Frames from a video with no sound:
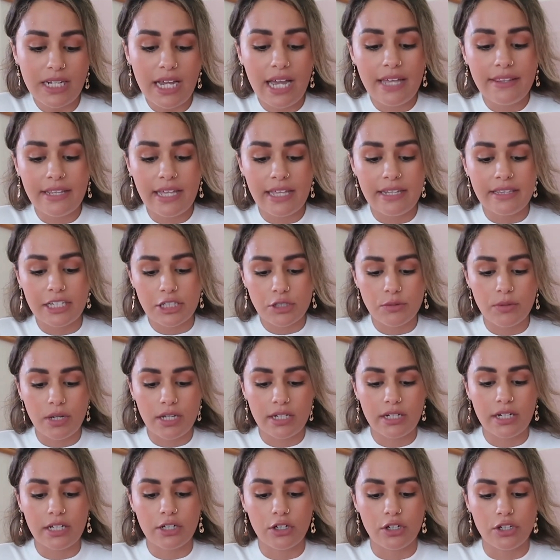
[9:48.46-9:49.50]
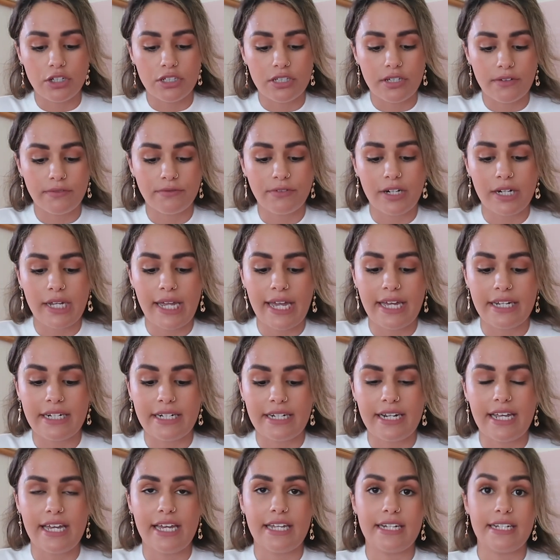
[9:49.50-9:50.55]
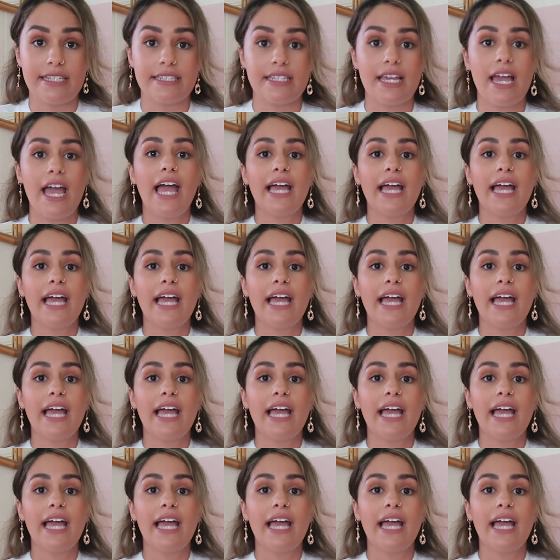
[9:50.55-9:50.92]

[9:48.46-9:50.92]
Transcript: And then this one goes very hand in hand is